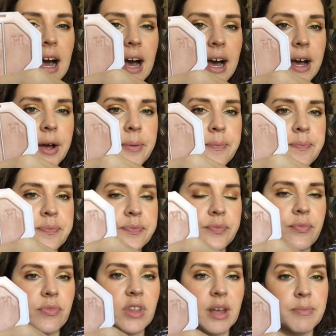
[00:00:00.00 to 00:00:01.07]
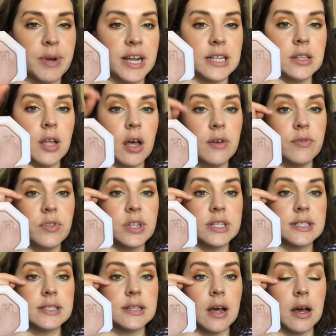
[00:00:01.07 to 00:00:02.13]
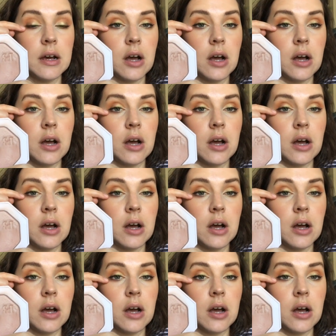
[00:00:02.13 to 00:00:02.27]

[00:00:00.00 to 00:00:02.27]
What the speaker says: But I love this